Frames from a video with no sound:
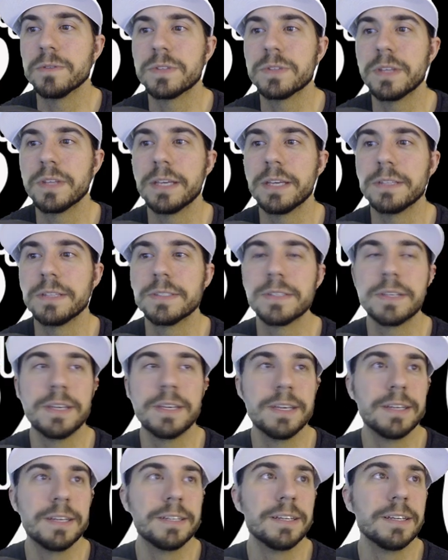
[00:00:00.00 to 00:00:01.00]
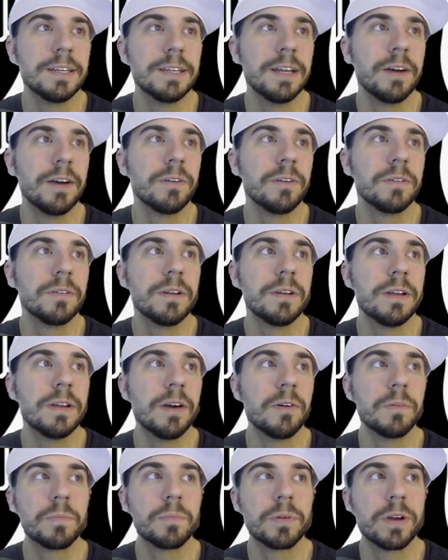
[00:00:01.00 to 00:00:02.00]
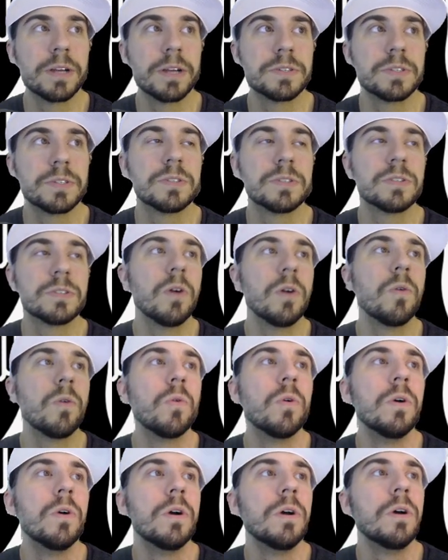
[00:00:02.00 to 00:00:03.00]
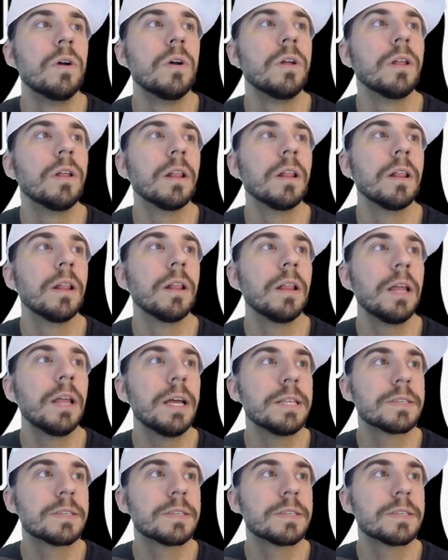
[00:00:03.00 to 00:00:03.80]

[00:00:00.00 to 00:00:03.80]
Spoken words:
things and how it progresses. So let's